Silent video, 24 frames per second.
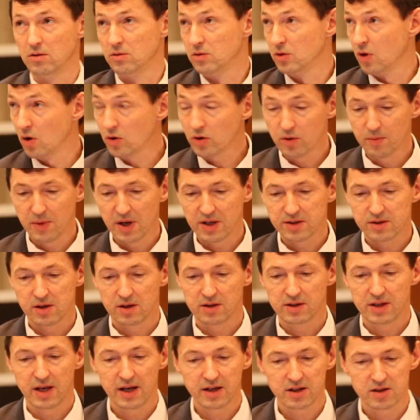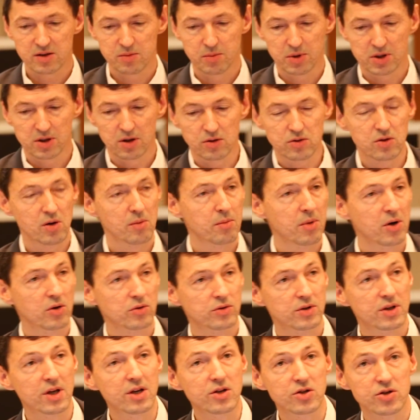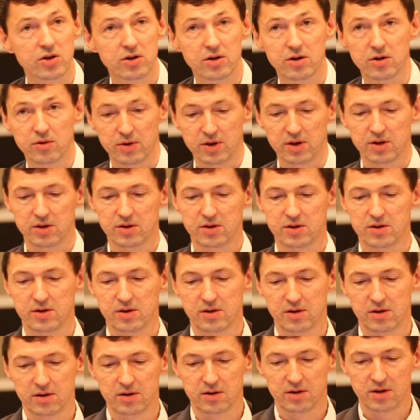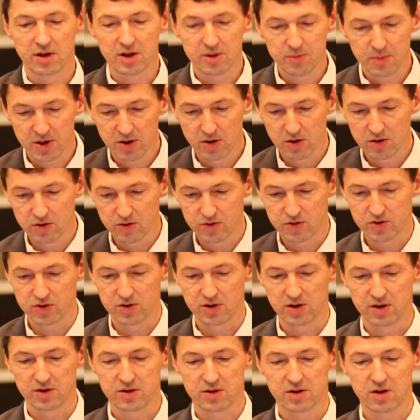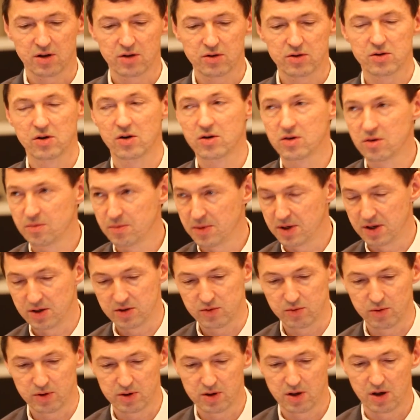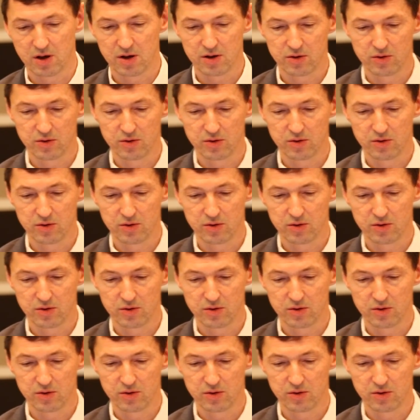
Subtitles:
documents and texts, but also about dictionaries, terminologies, taxonomies, what are